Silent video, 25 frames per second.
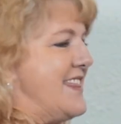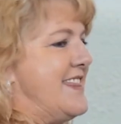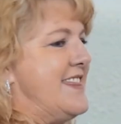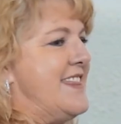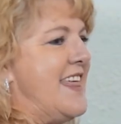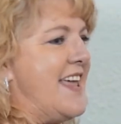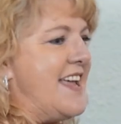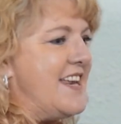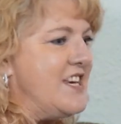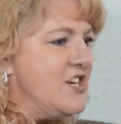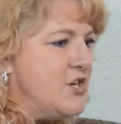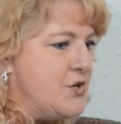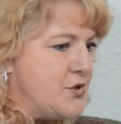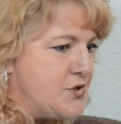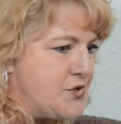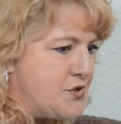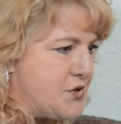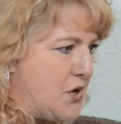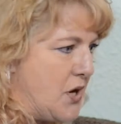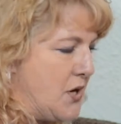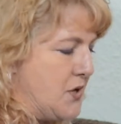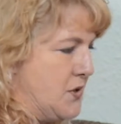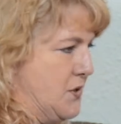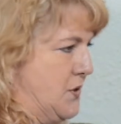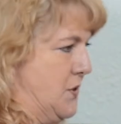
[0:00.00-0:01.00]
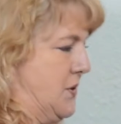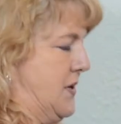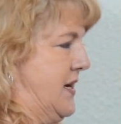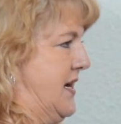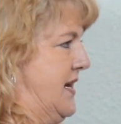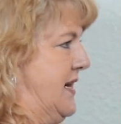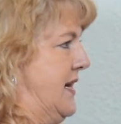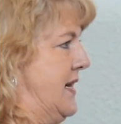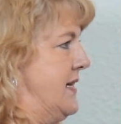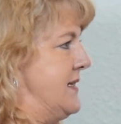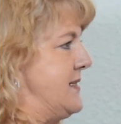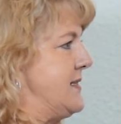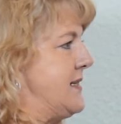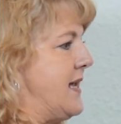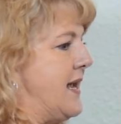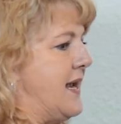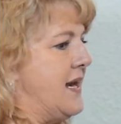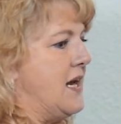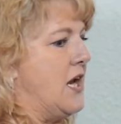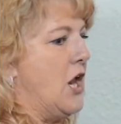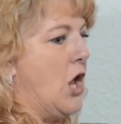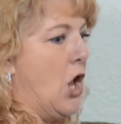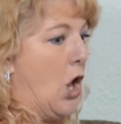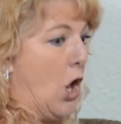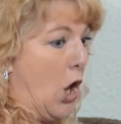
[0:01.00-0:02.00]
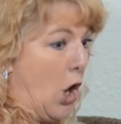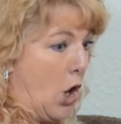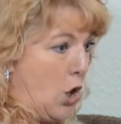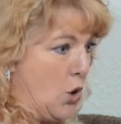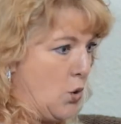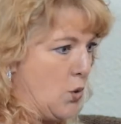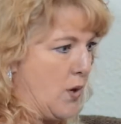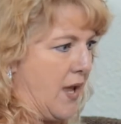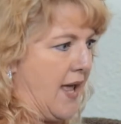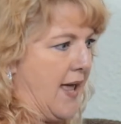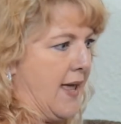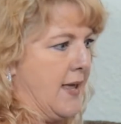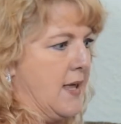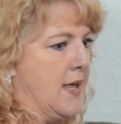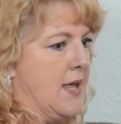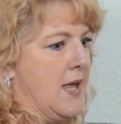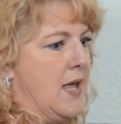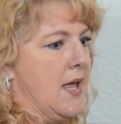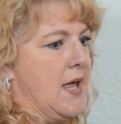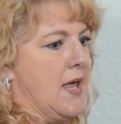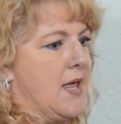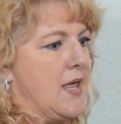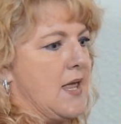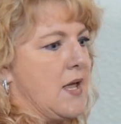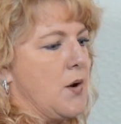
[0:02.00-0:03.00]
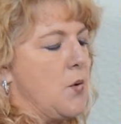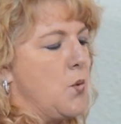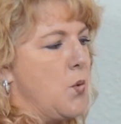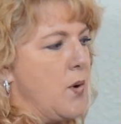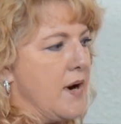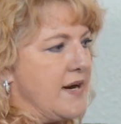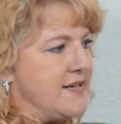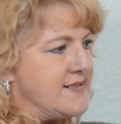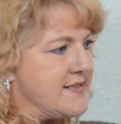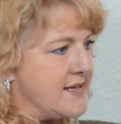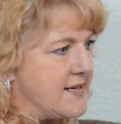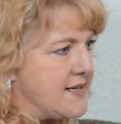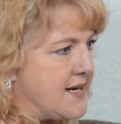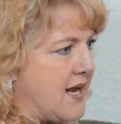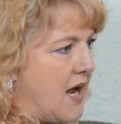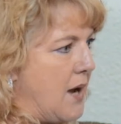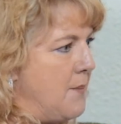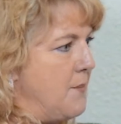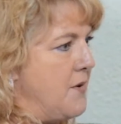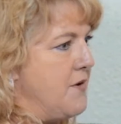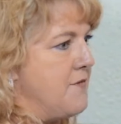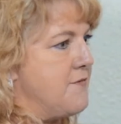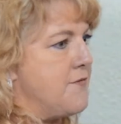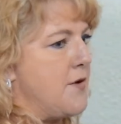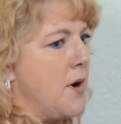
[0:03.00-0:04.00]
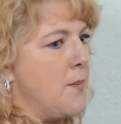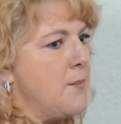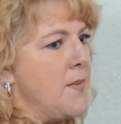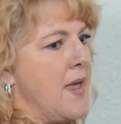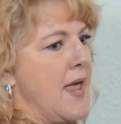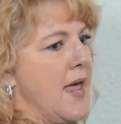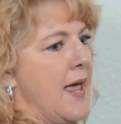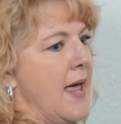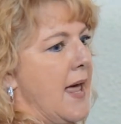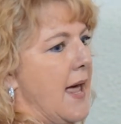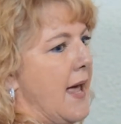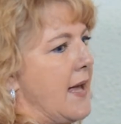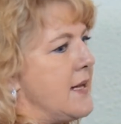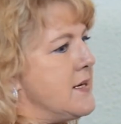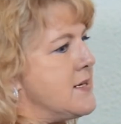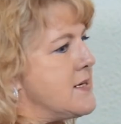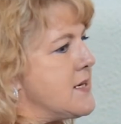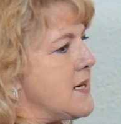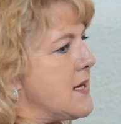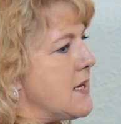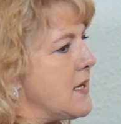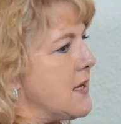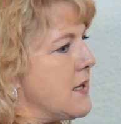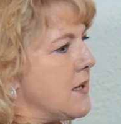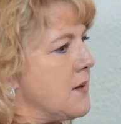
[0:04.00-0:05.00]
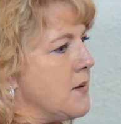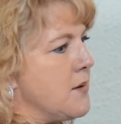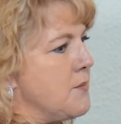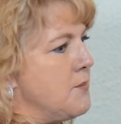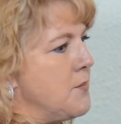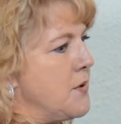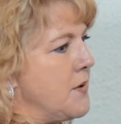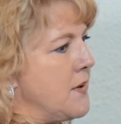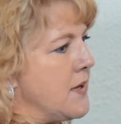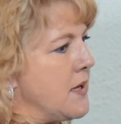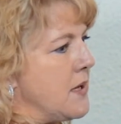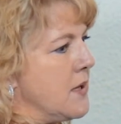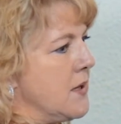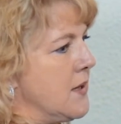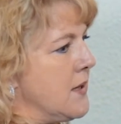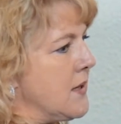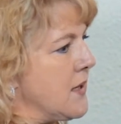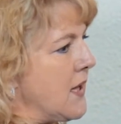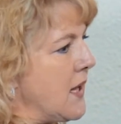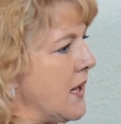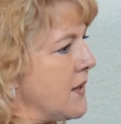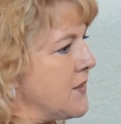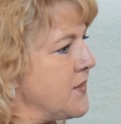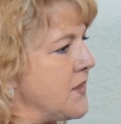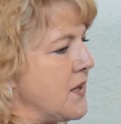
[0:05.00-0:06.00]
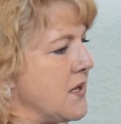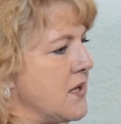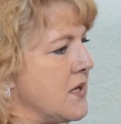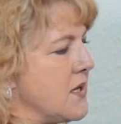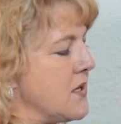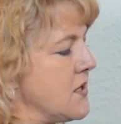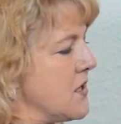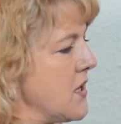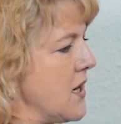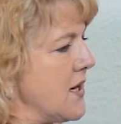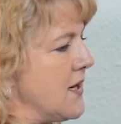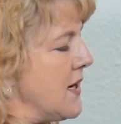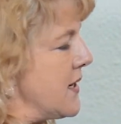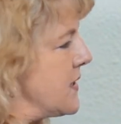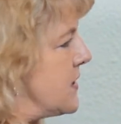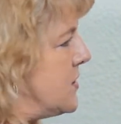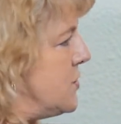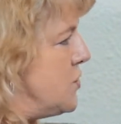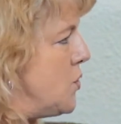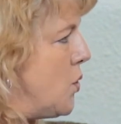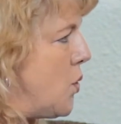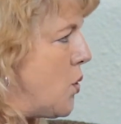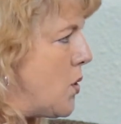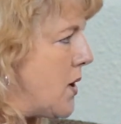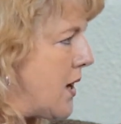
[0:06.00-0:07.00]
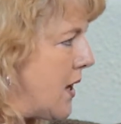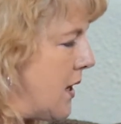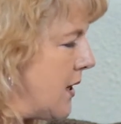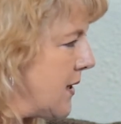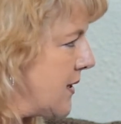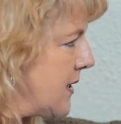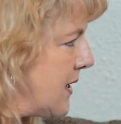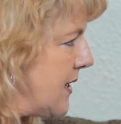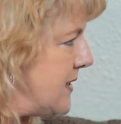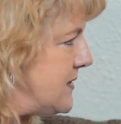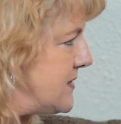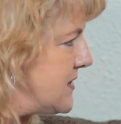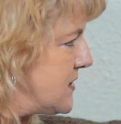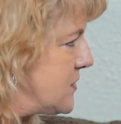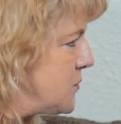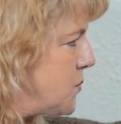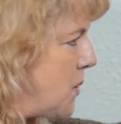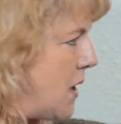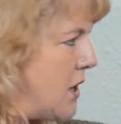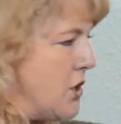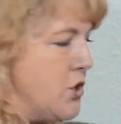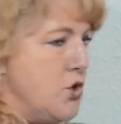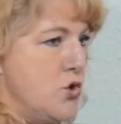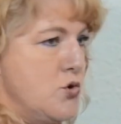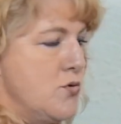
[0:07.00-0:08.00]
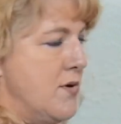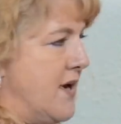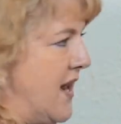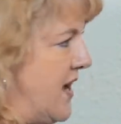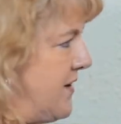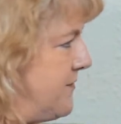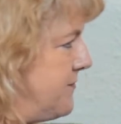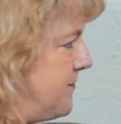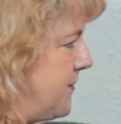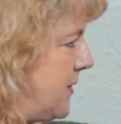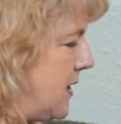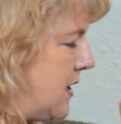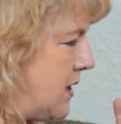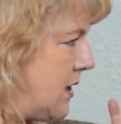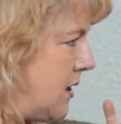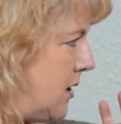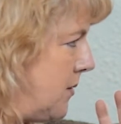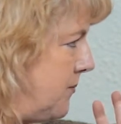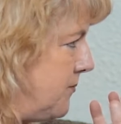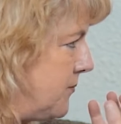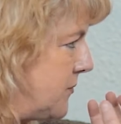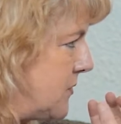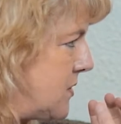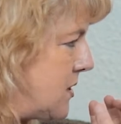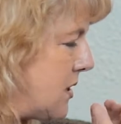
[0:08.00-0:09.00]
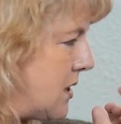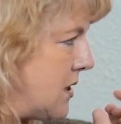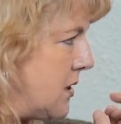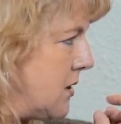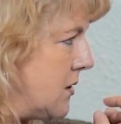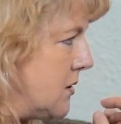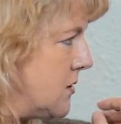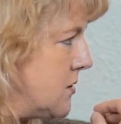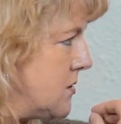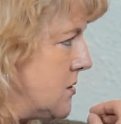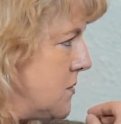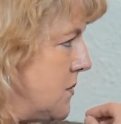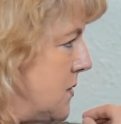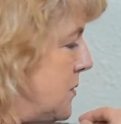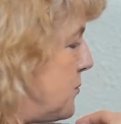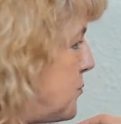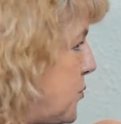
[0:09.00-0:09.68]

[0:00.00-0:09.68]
then you start looking and saying, okay, where's it coming from? And Miracle, I think, like in your case as well, you love doing